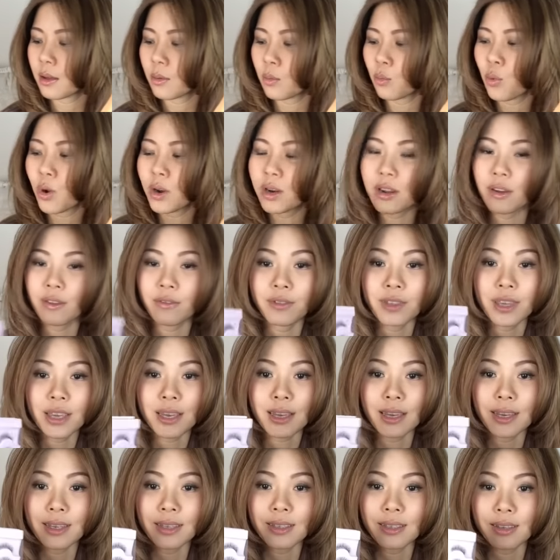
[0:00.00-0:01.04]
one of
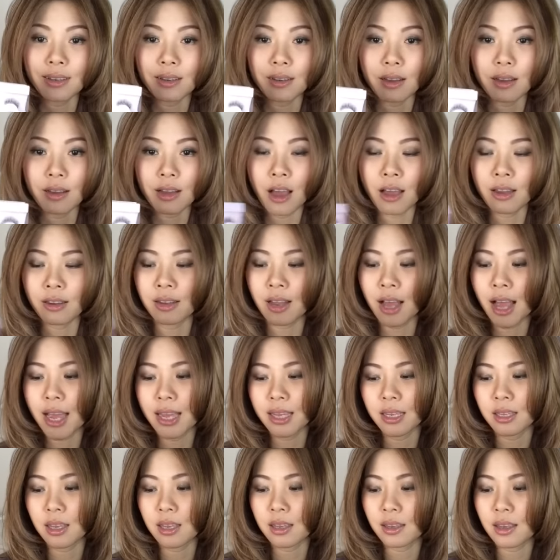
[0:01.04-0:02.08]
these
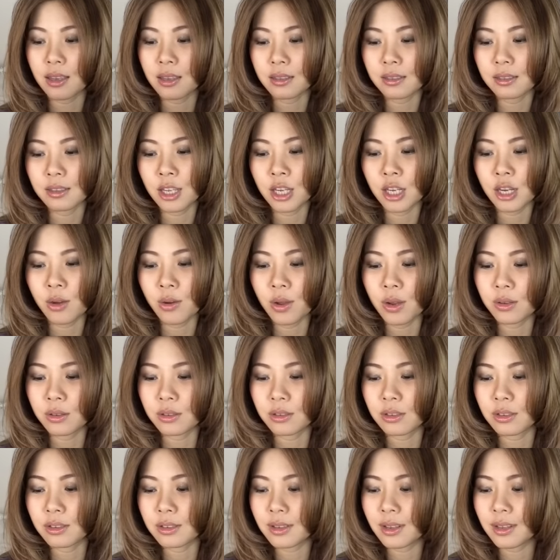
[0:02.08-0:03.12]
online, you know, it
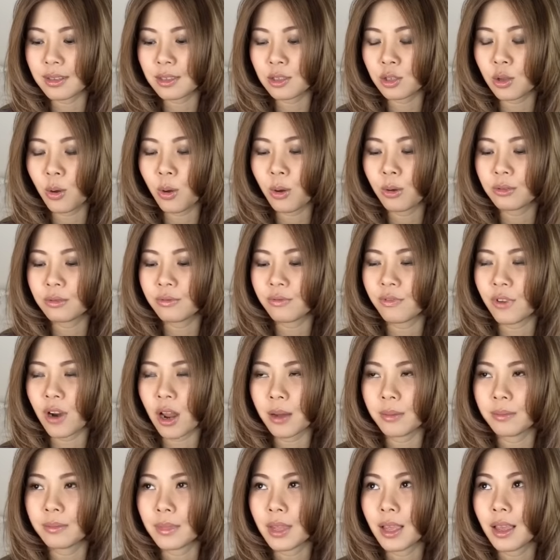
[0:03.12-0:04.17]
sold
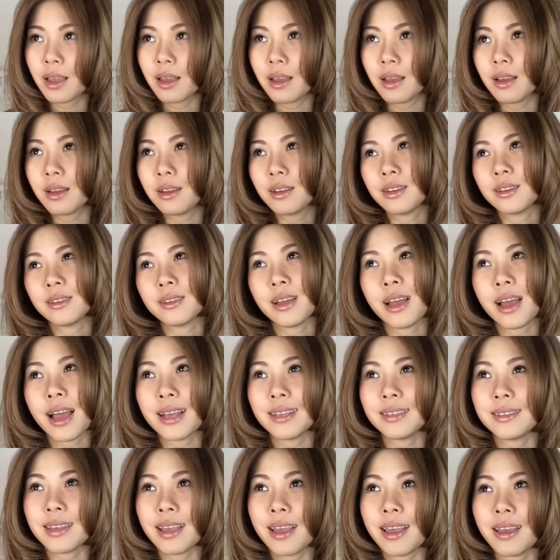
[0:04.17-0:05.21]
from,
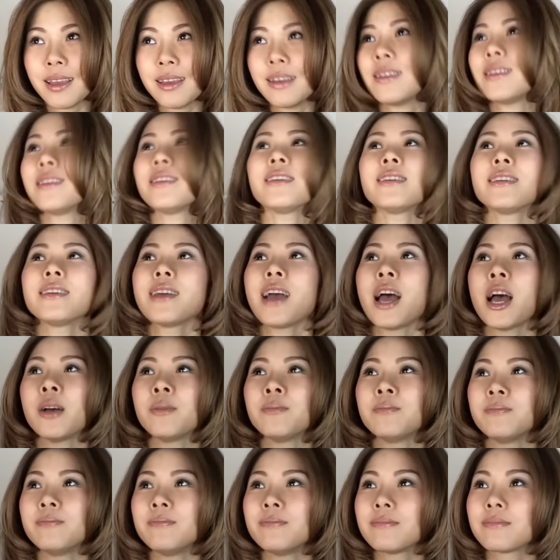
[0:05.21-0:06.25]
I'd say,
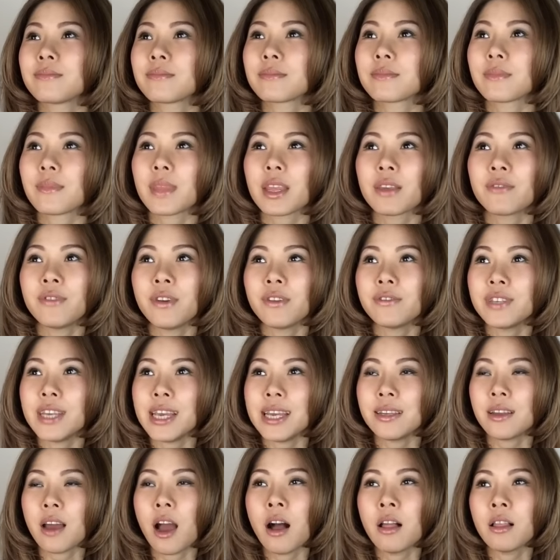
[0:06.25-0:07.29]

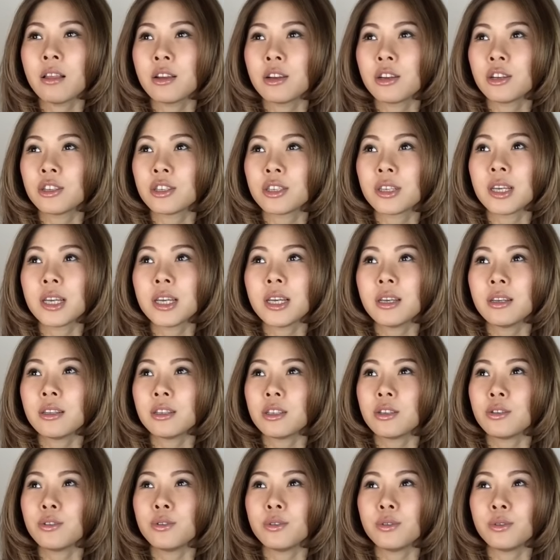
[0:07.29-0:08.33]
$15
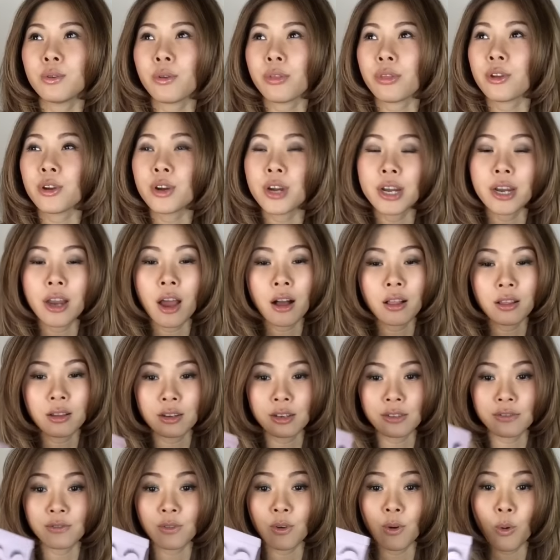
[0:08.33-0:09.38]
to
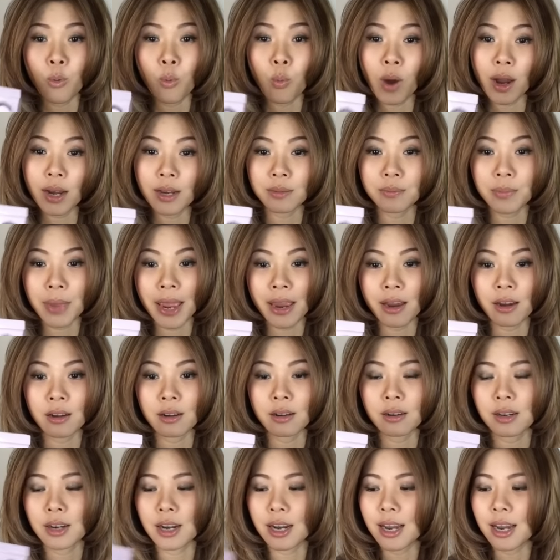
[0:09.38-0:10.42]
$30 for one pair,